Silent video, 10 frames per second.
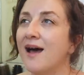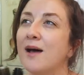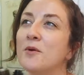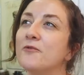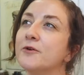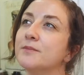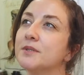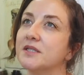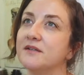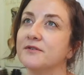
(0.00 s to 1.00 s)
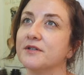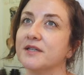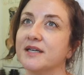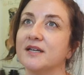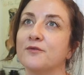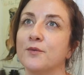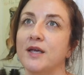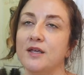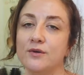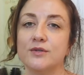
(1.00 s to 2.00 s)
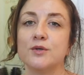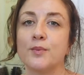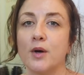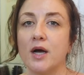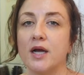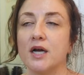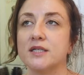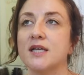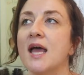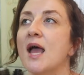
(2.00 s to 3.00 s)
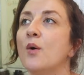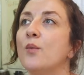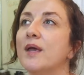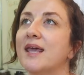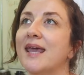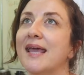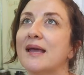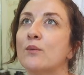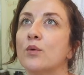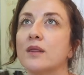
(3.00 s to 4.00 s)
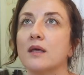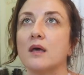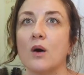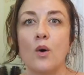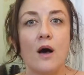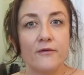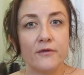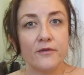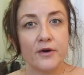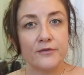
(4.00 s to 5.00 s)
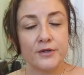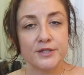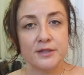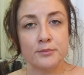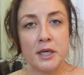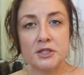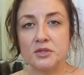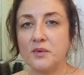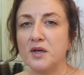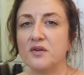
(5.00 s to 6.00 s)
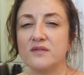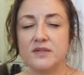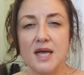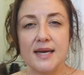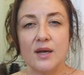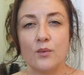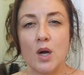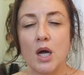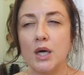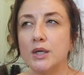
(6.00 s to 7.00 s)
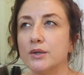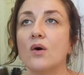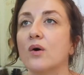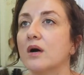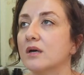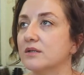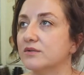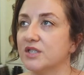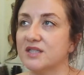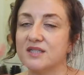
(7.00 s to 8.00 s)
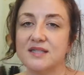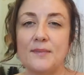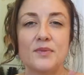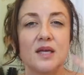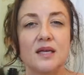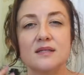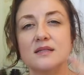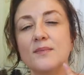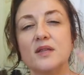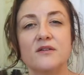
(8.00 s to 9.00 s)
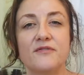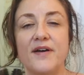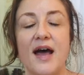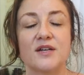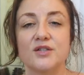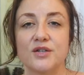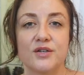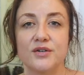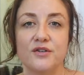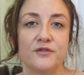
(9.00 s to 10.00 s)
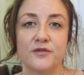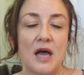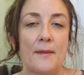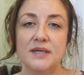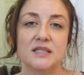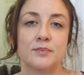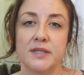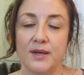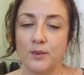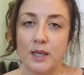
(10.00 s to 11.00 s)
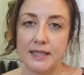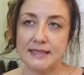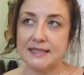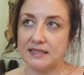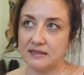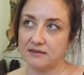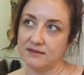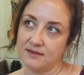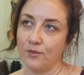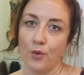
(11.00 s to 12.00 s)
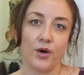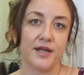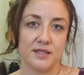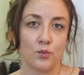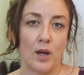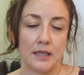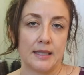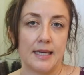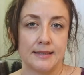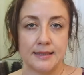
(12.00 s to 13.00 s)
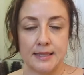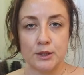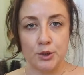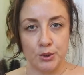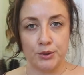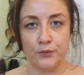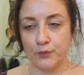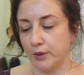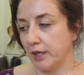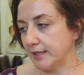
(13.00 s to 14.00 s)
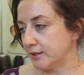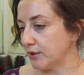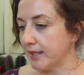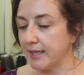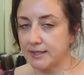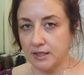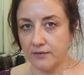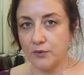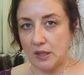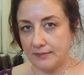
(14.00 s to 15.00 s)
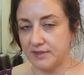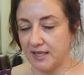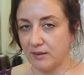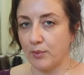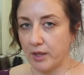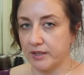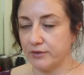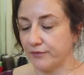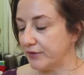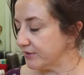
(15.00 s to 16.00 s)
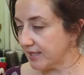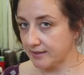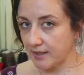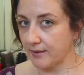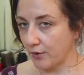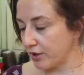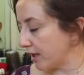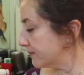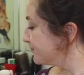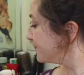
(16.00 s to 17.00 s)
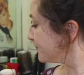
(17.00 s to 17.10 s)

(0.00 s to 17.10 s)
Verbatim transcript: I'm a firm believer that if we use a product we can't really go off of our first impression. We could have done it wrong or just something, some other factor could have come into play where it didn't work as well as it could for us. So I like to give you updated product reviews as I go along.